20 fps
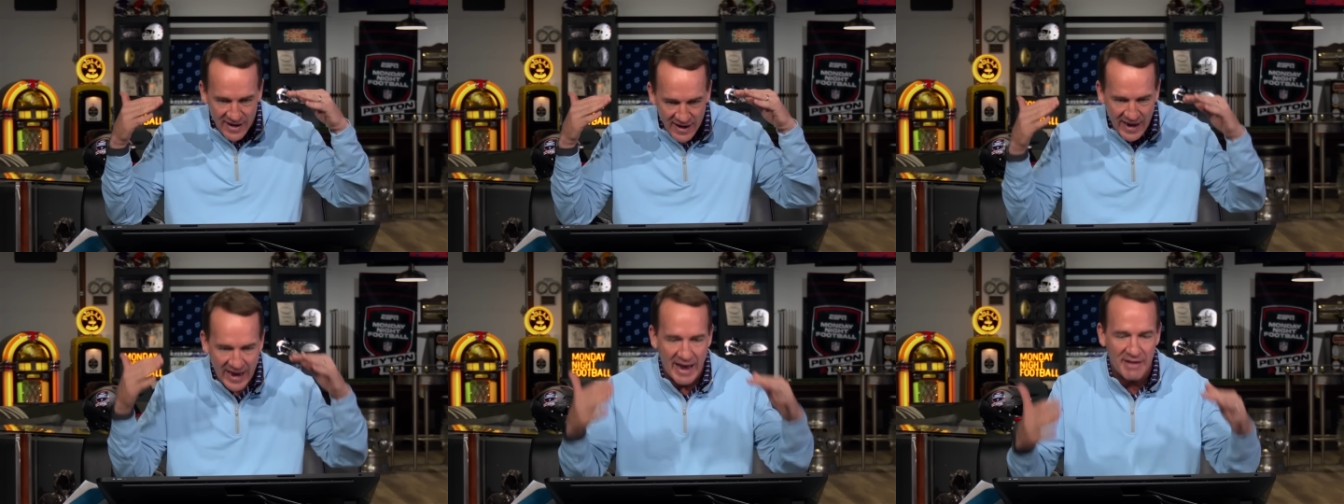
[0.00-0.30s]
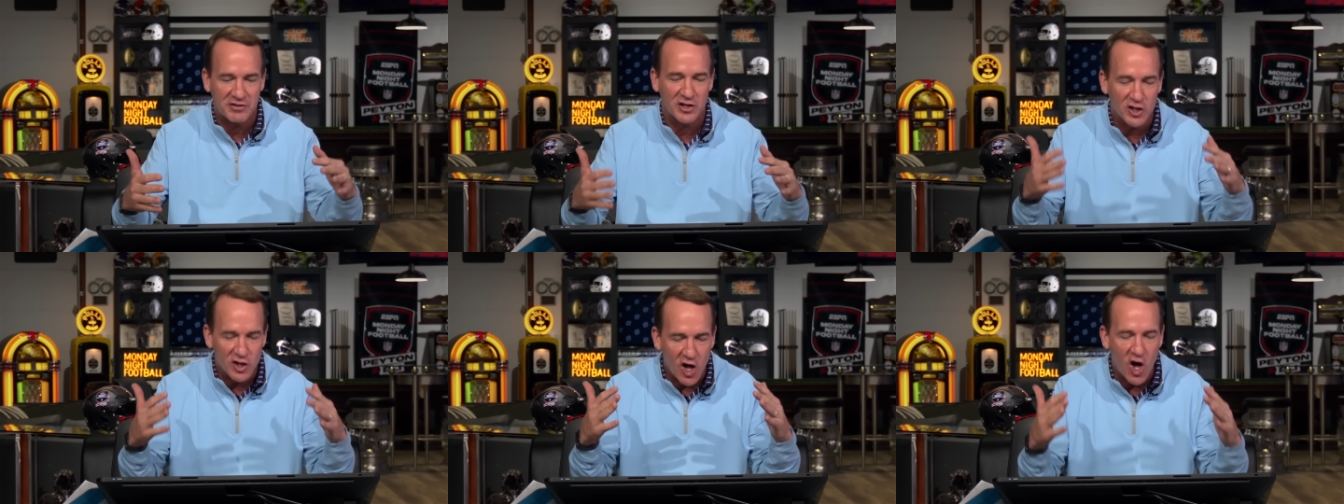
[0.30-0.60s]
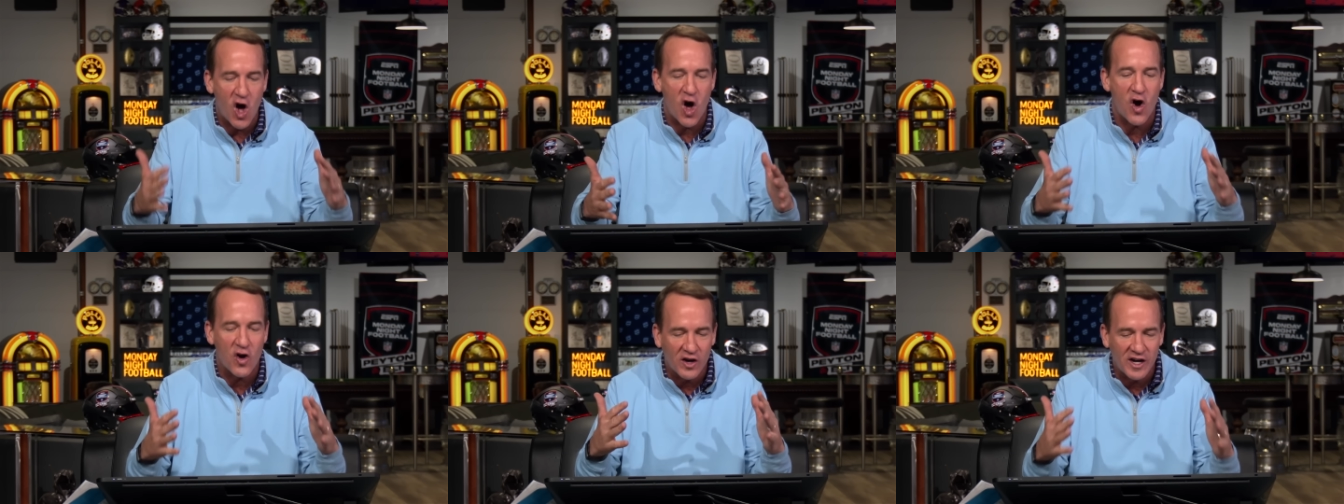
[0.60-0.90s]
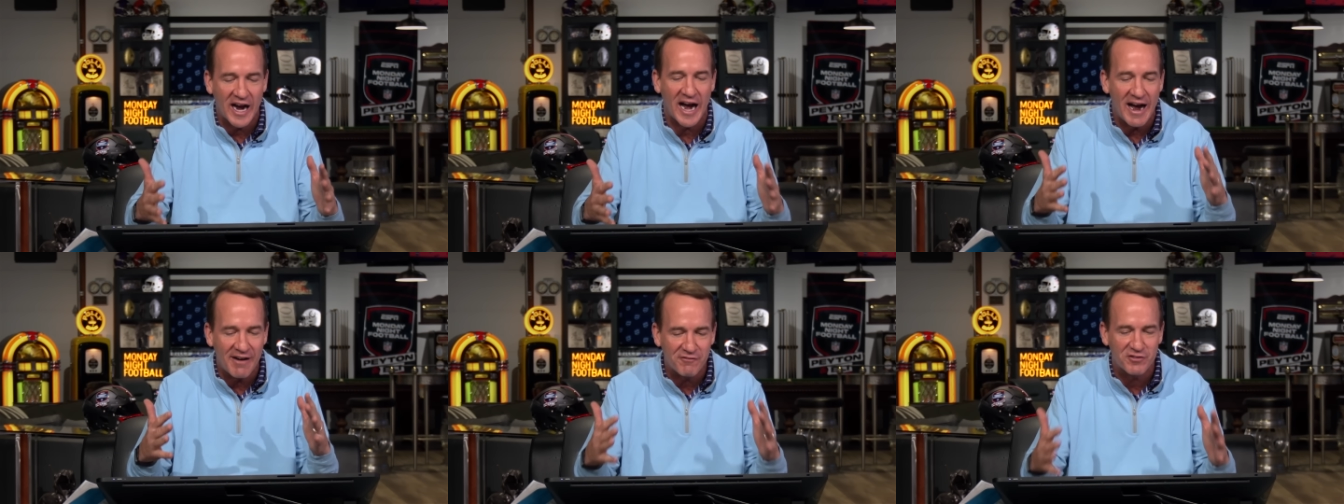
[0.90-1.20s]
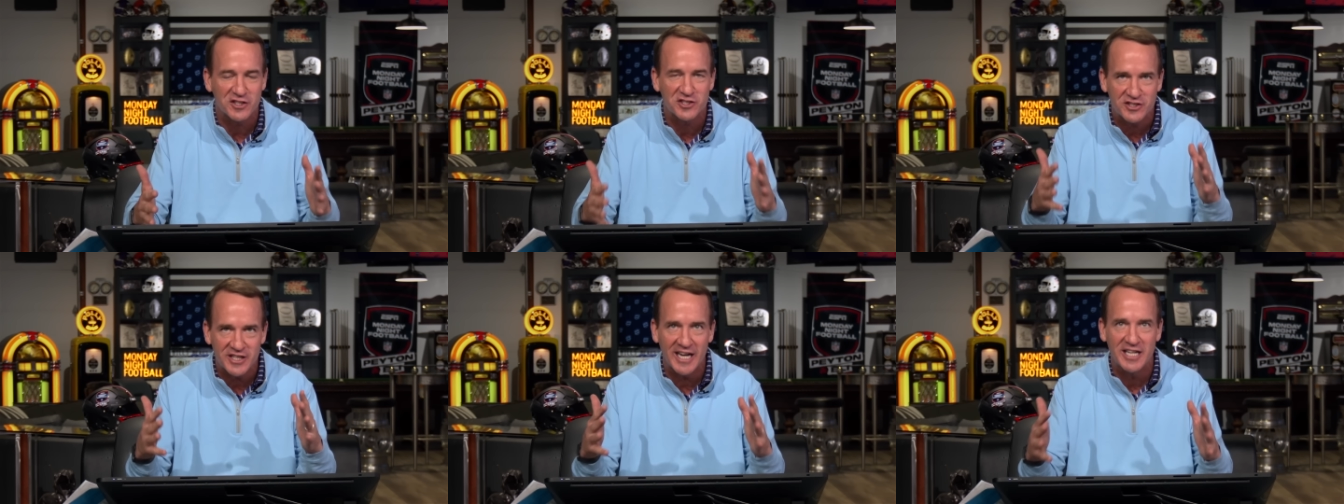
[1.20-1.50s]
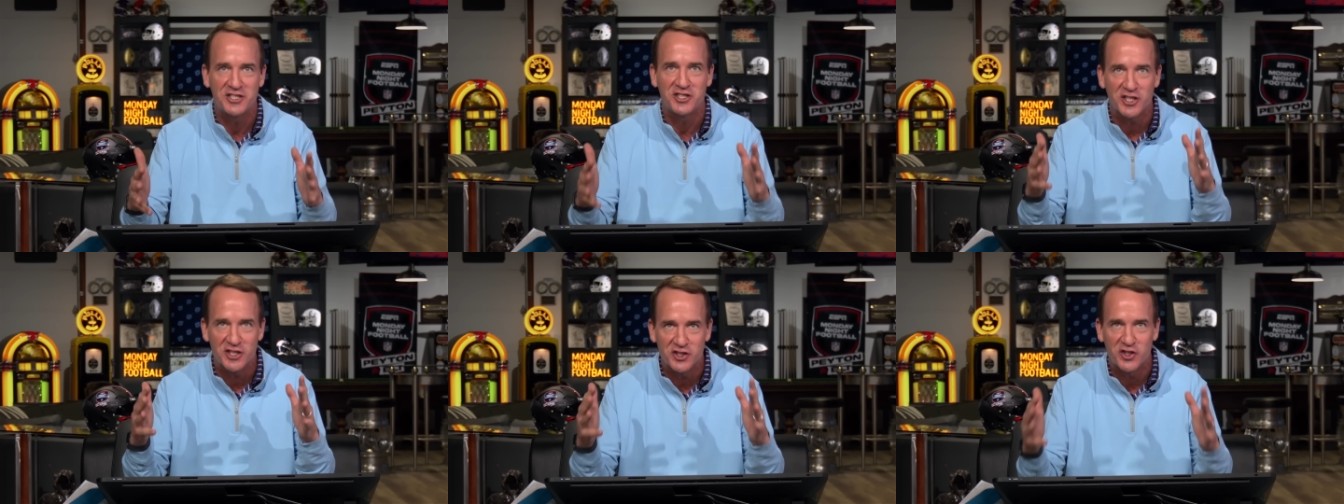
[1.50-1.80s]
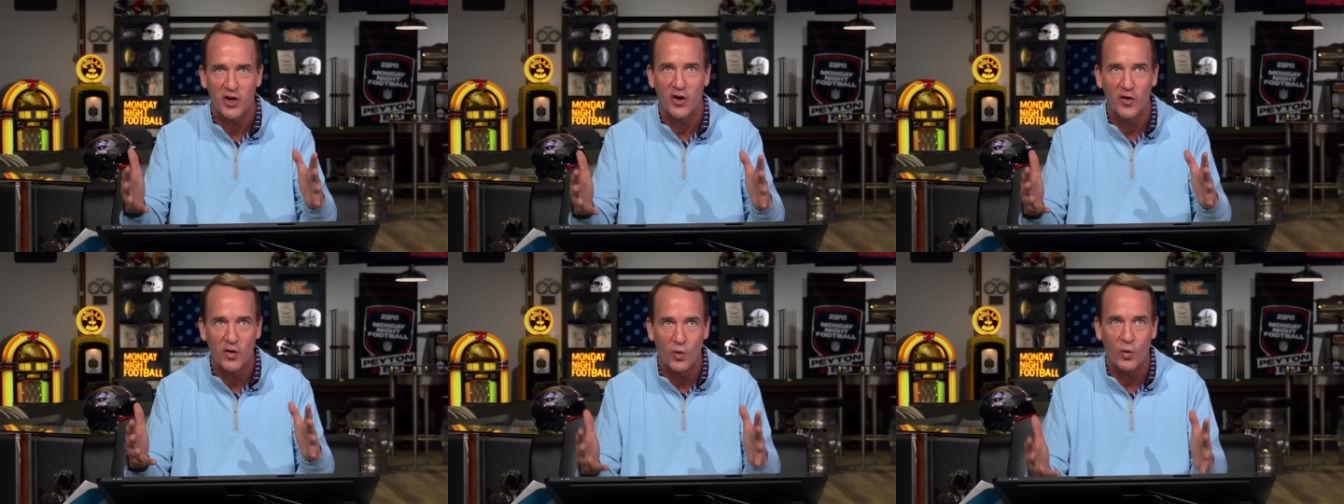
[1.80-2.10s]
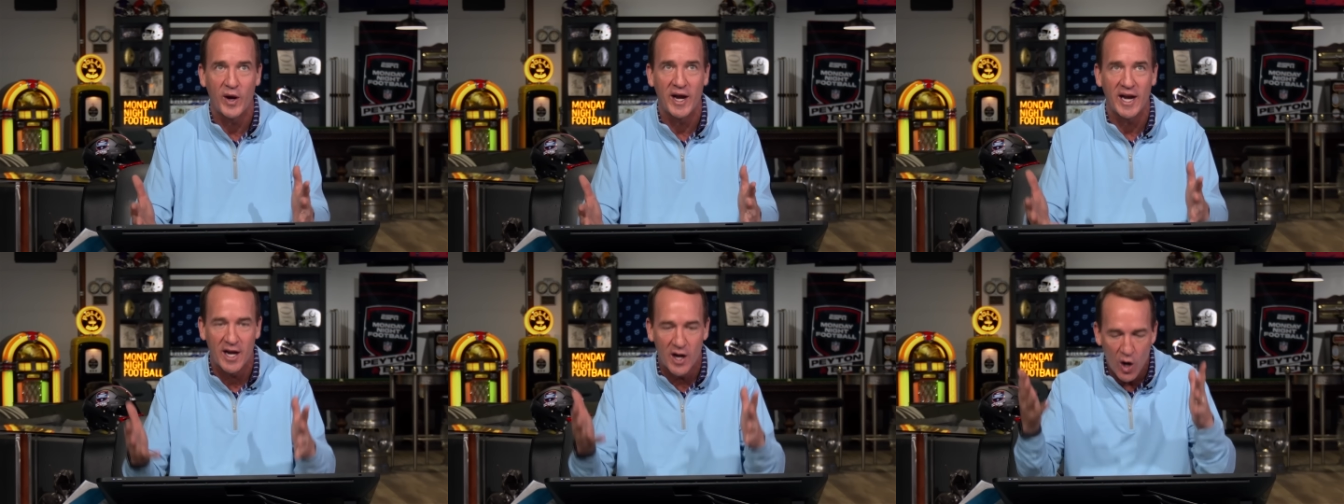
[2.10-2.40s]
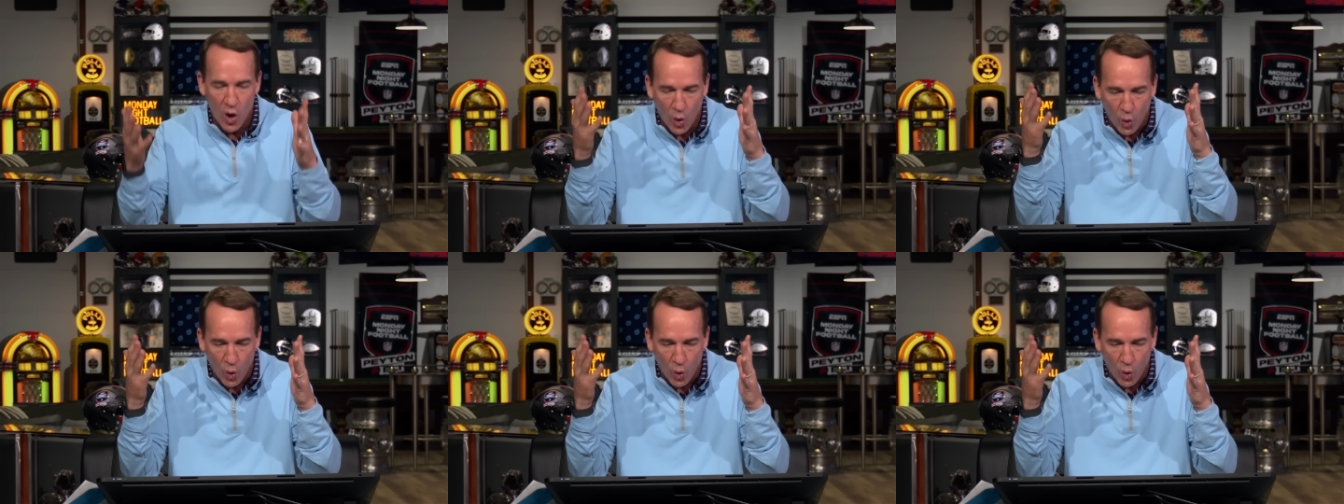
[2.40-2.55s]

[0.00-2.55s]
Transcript: have a long conversation during the week.